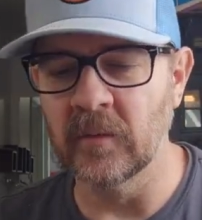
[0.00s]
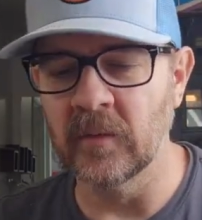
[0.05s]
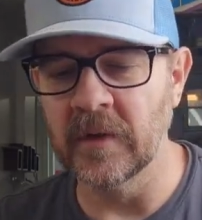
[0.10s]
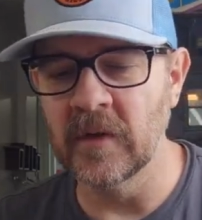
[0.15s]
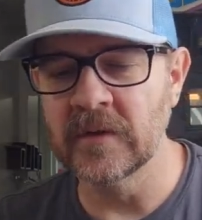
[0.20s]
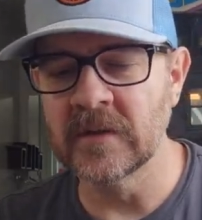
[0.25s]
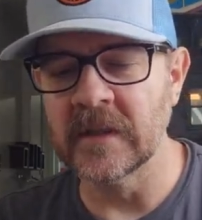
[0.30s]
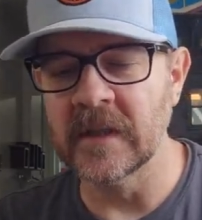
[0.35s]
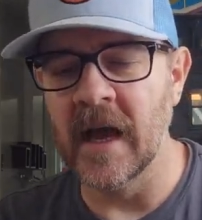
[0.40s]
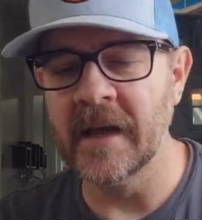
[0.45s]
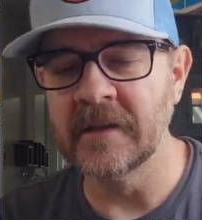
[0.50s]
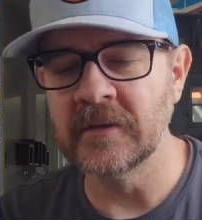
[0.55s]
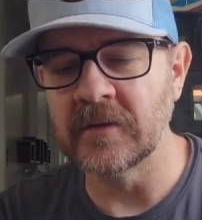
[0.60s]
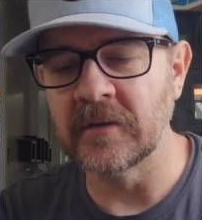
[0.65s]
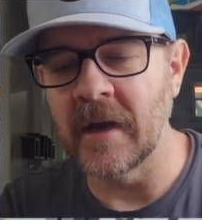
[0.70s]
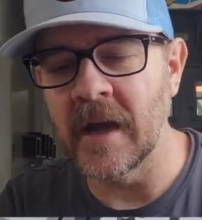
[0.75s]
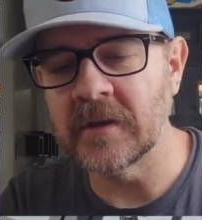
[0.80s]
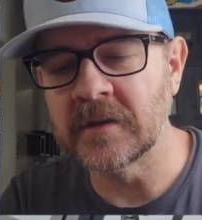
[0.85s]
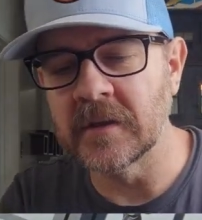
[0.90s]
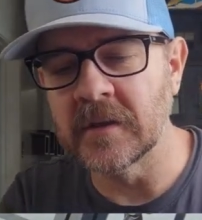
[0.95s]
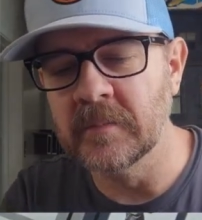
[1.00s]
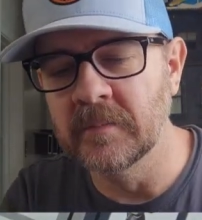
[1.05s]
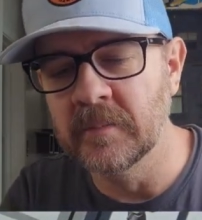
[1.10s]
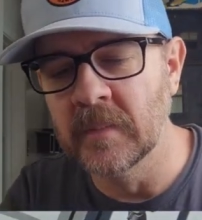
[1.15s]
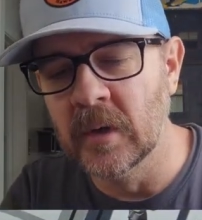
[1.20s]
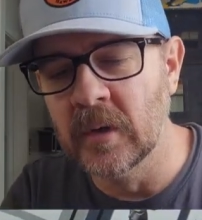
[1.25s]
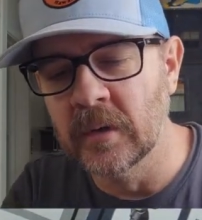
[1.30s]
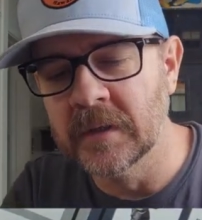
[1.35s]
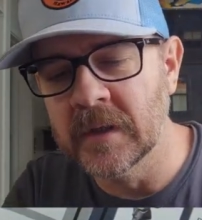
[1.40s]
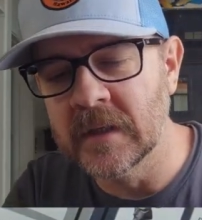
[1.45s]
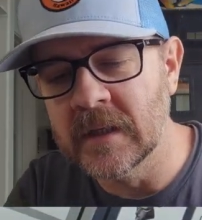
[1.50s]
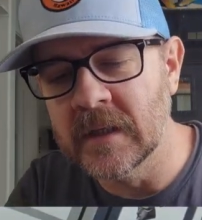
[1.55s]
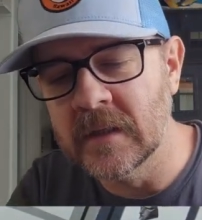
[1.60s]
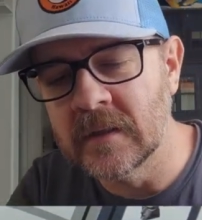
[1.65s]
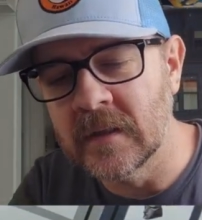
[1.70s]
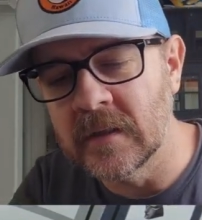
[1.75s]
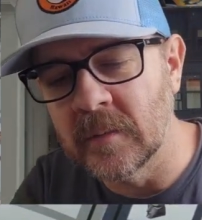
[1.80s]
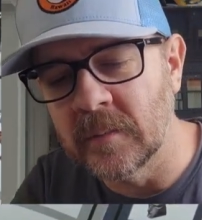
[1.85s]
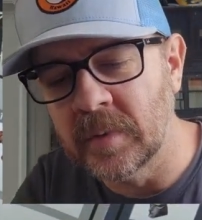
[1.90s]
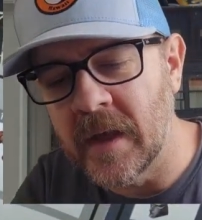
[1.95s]
Well, those lines are actually molded
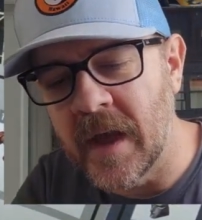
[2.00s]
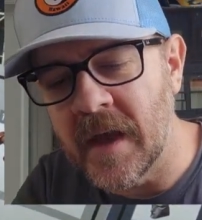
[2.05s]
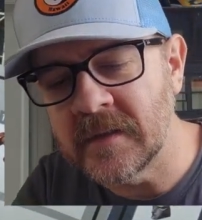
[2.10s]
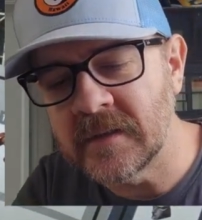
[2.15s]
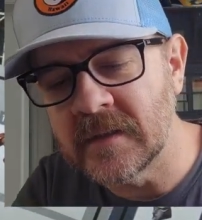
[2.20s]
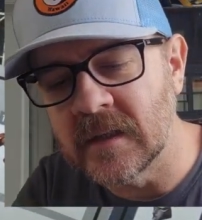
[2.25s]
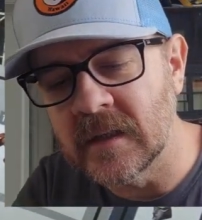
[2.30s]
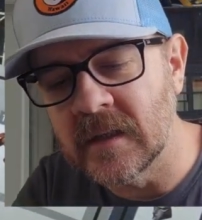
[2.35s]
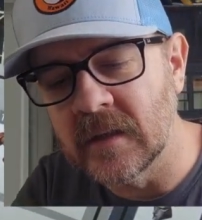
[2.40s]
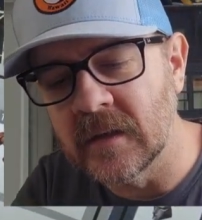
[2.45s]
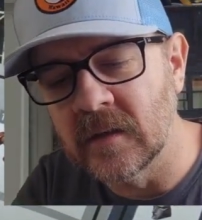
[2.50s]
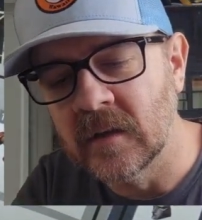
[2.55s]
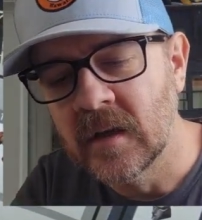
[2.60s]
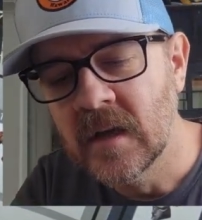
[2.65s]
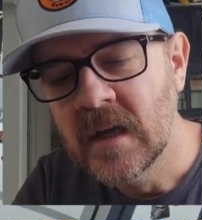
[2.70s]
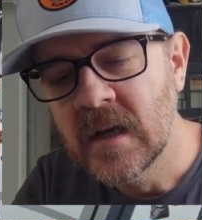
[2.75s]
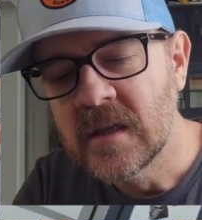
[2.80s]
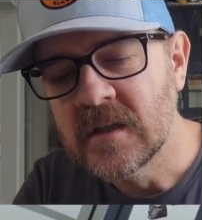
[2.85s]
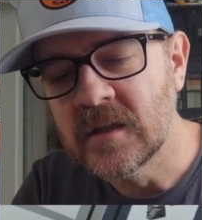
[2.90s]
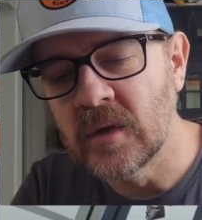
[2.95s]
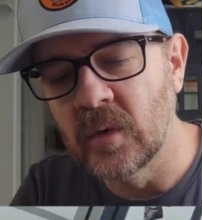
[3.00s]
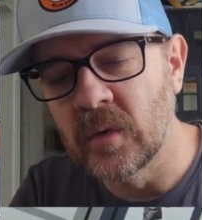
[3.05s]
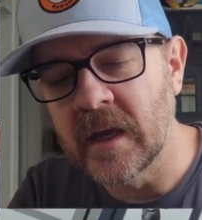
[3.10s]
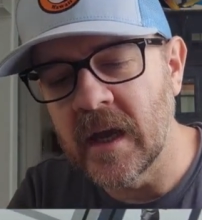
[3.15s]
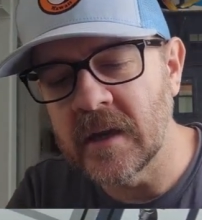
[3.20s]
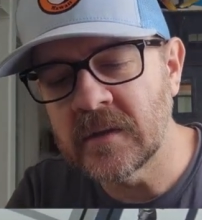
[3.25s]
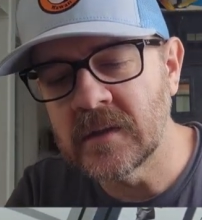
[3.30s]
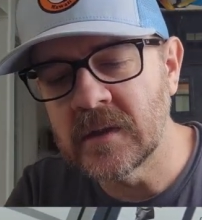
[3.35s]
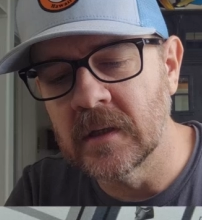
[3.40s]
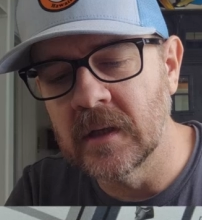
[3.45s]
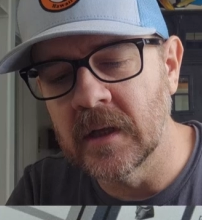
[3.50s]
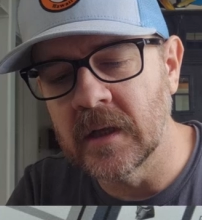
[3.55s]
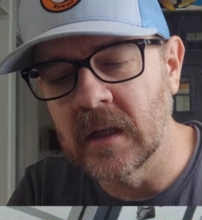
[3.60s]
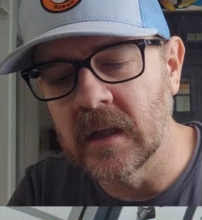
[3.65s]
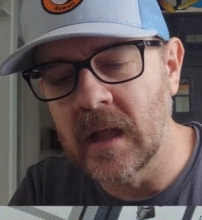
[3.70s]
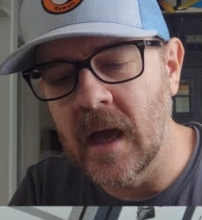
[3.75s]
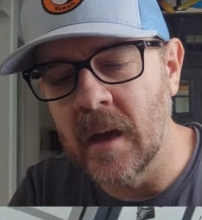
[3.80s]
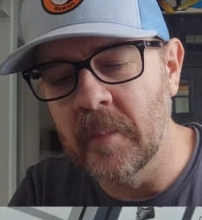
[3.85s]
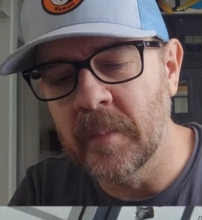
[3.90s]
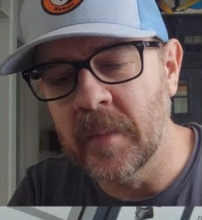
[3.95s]
into the plastic here, so it would actually look a
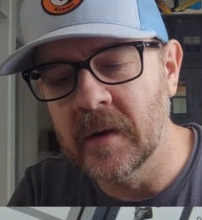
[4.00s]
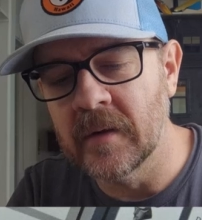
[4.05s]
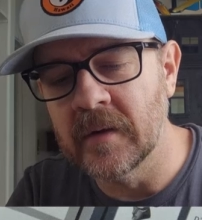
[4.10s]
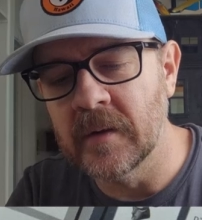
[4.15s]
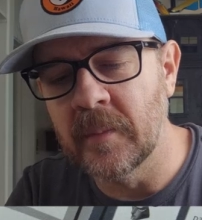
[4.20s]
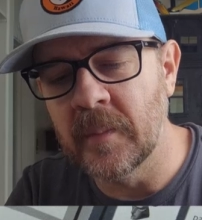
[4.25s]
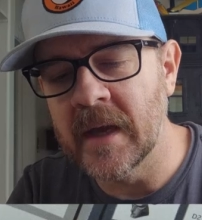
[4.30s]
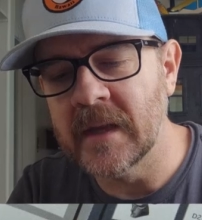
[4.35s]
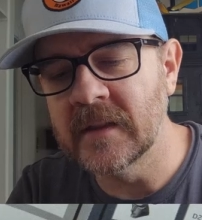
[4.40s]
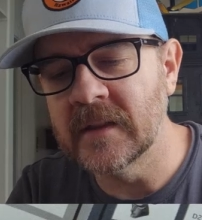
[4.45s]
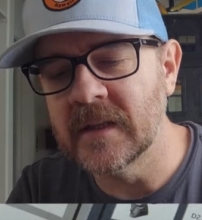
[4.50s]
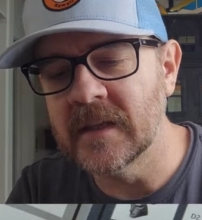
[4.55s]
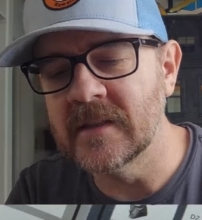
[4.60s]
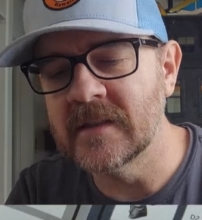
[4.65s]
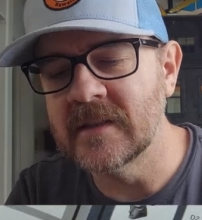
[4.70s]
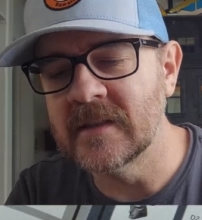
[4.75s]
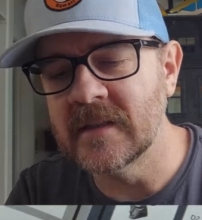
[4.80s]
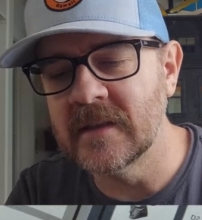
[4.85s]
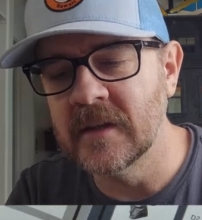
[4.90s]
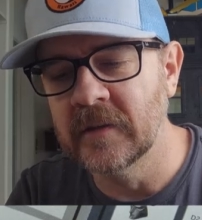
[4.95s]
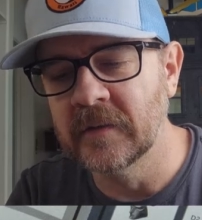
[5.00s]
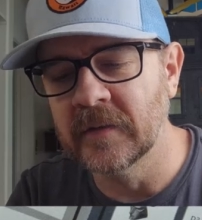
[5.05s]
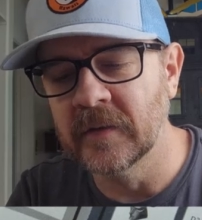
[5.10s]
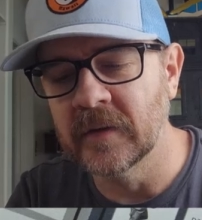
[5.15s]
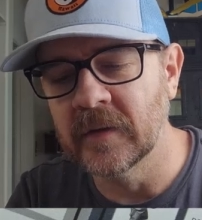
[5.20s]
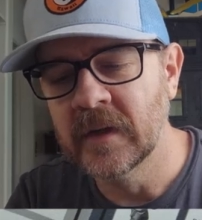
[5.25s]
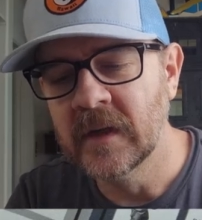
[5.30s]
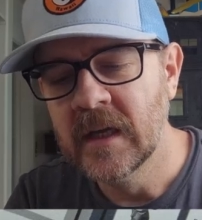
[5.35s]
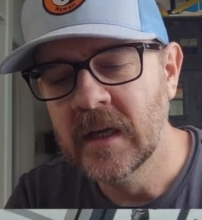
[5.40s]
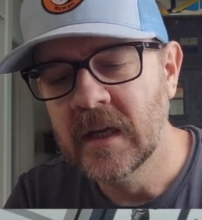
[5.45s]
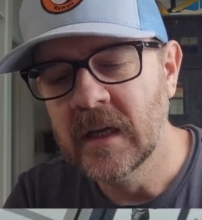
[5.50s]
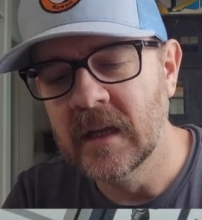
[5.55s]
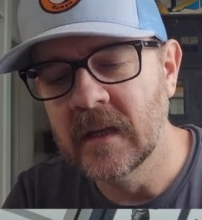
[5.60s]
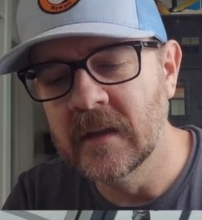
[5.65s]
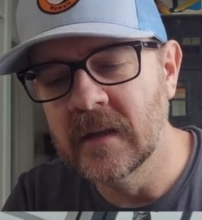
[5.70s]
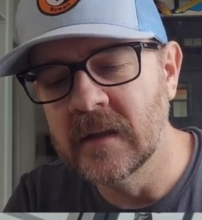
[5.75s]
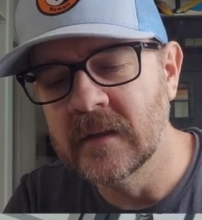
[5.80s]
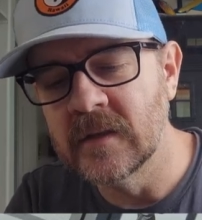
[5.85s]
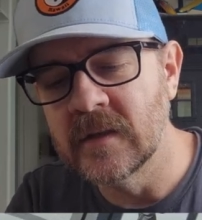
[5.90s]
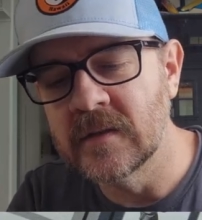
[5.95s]
lot better to paint this silver and
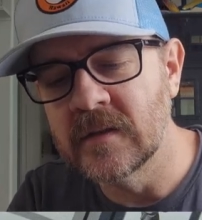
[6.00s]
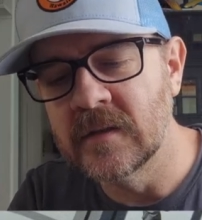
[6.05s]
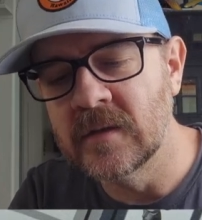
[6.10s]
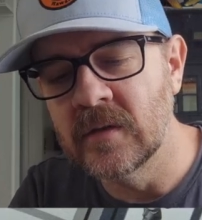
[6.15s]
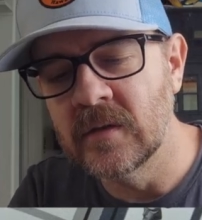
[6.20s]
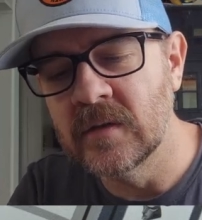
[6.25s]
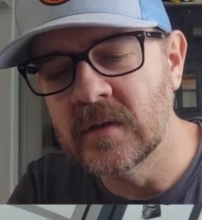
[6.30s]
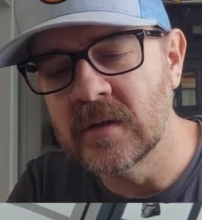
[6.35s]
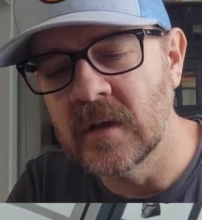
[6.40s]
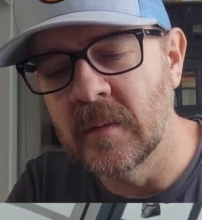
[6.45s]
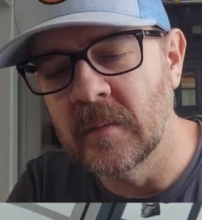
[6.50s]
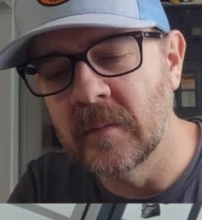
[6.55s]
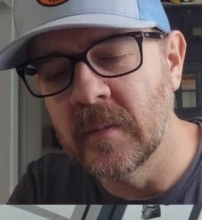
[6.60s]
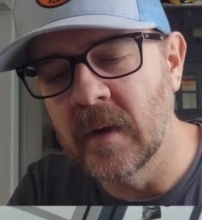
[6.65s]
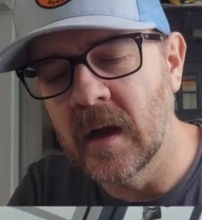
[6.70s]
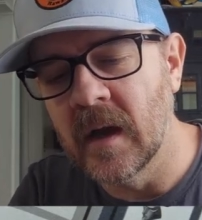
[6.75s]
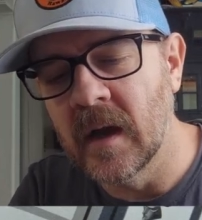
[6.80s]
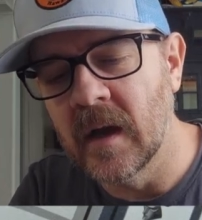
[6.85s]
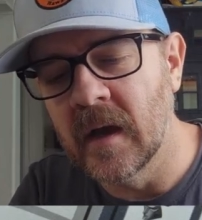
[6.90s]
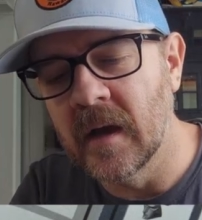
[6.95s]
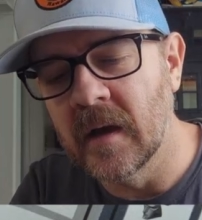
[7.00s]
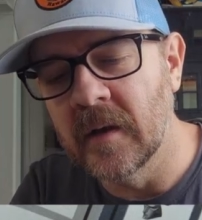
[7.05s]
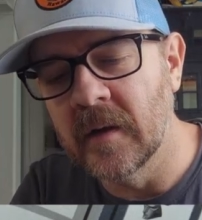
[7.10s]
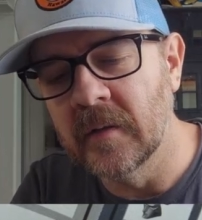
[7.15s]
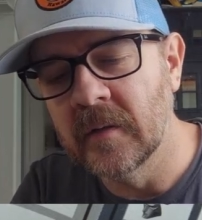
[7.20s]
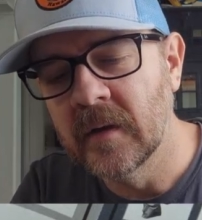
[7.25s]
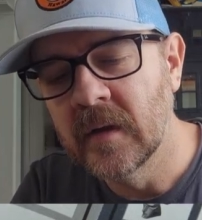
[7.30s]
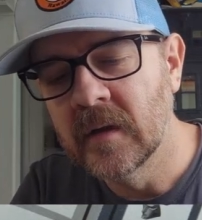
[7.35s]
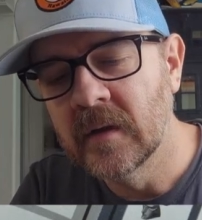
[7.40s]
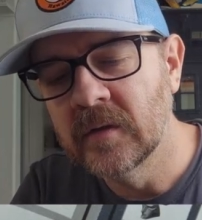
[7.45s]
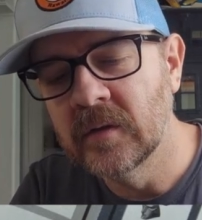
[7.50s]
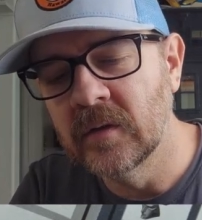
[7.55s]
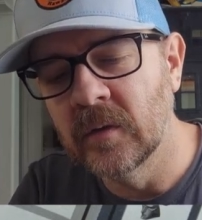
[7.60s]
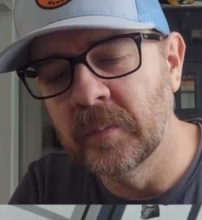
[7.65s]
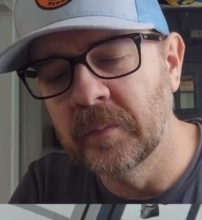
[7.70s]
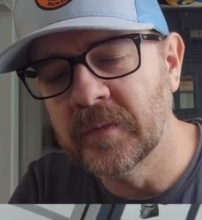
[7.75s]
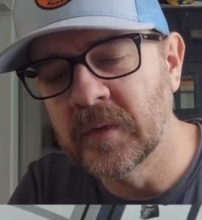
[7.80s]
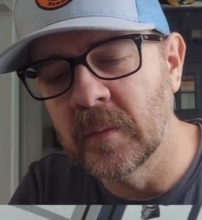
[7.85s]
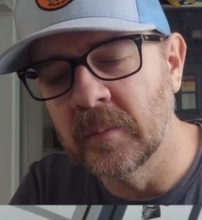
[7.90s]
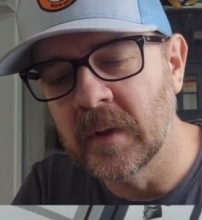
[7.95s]
then just do some
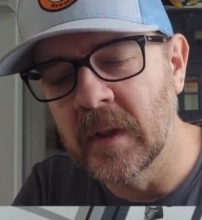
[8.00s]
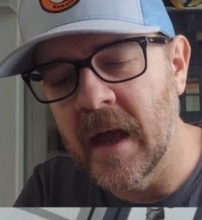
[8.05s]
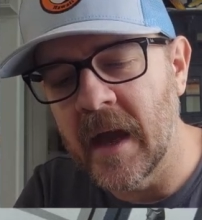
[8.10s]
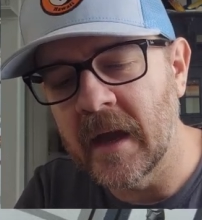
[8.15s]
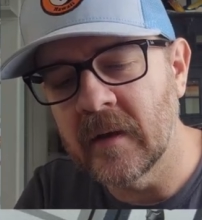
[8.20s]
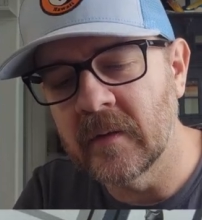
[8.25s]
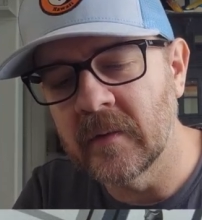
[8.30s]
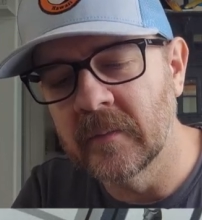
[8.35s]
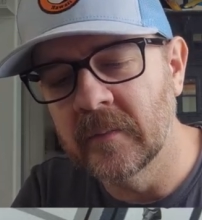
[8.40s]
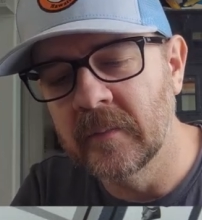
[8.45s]
black